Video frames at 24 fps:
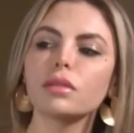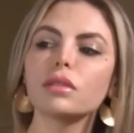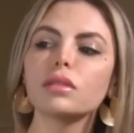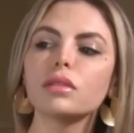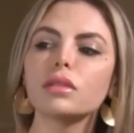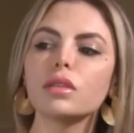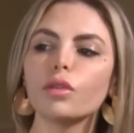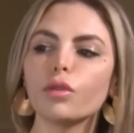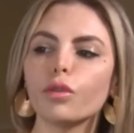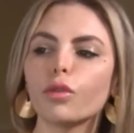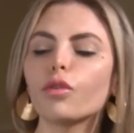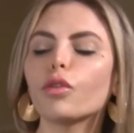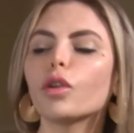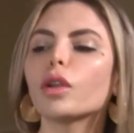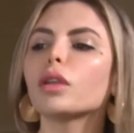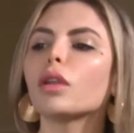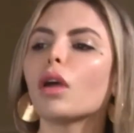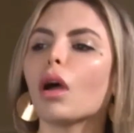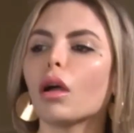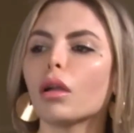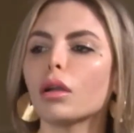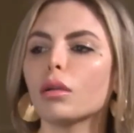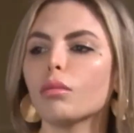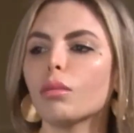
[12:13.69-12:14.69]
the
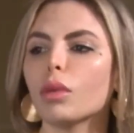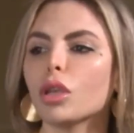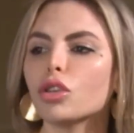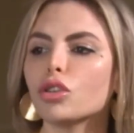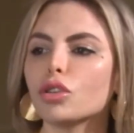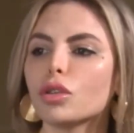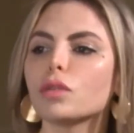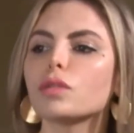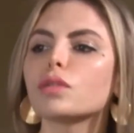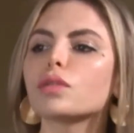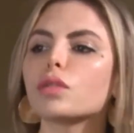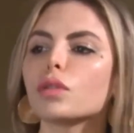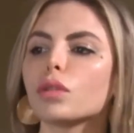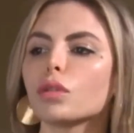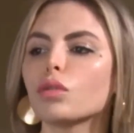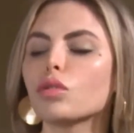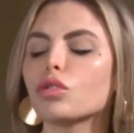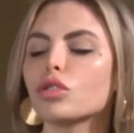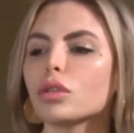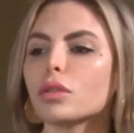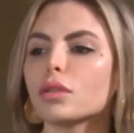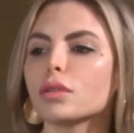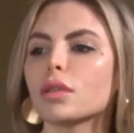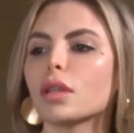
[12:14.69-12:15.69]
different automation
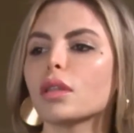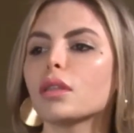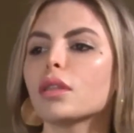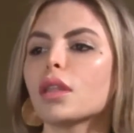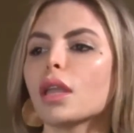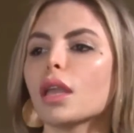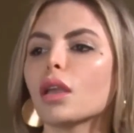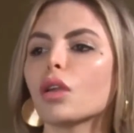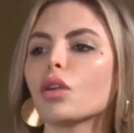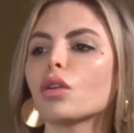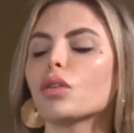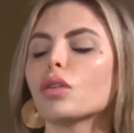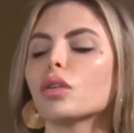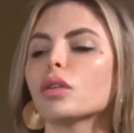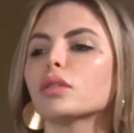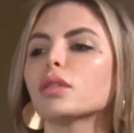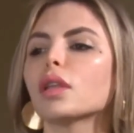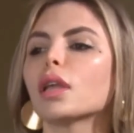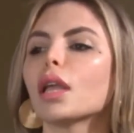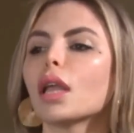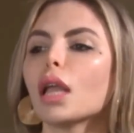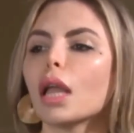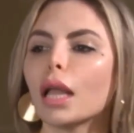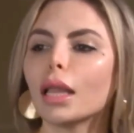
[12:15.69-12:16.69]
solutions that they
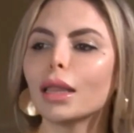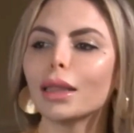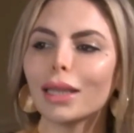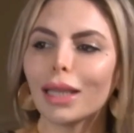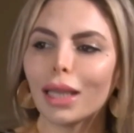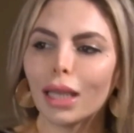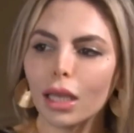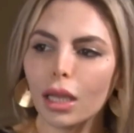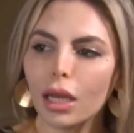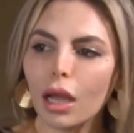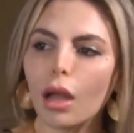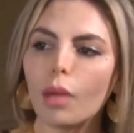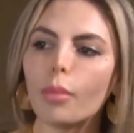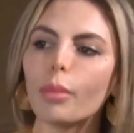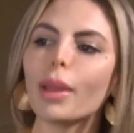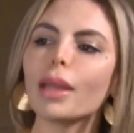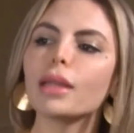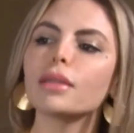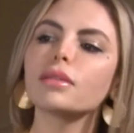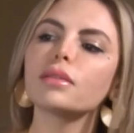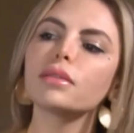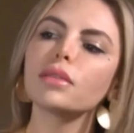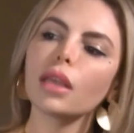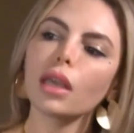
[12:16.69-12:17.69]
could link up
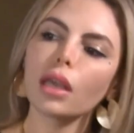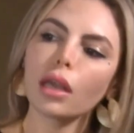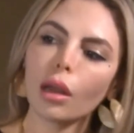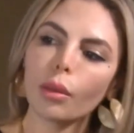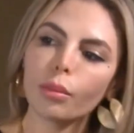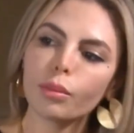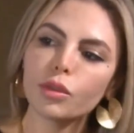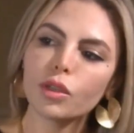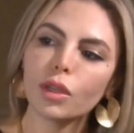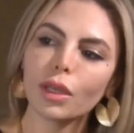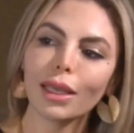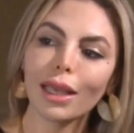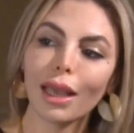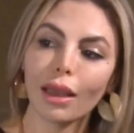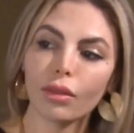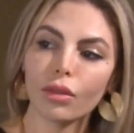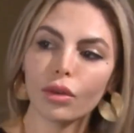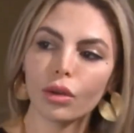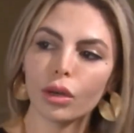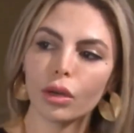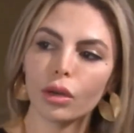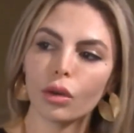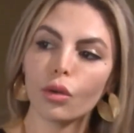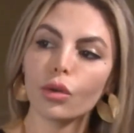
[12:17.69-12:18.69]
and sync up
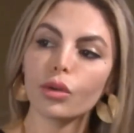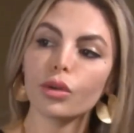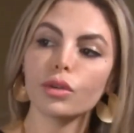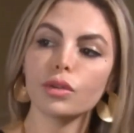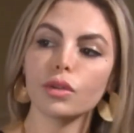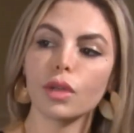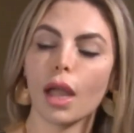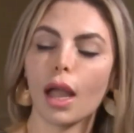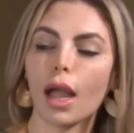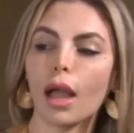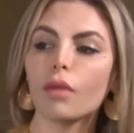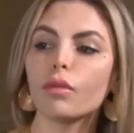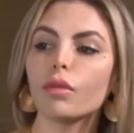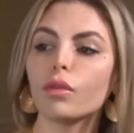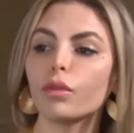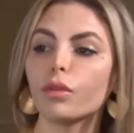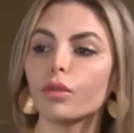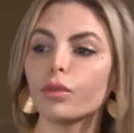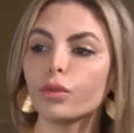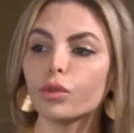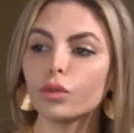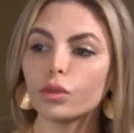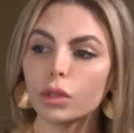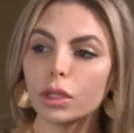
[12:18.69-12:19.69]
together in order to have a
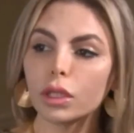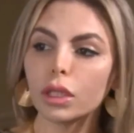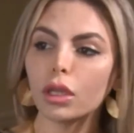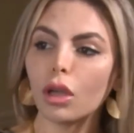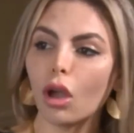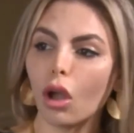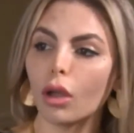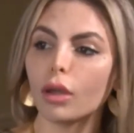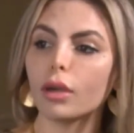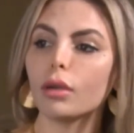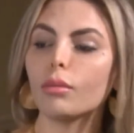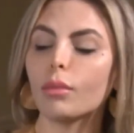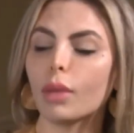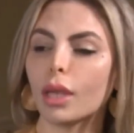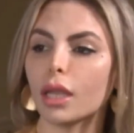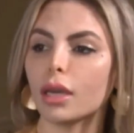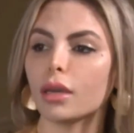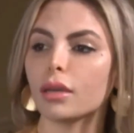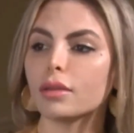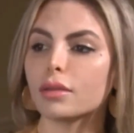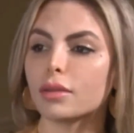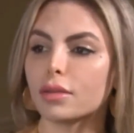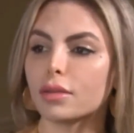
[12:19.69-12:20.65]
fully automated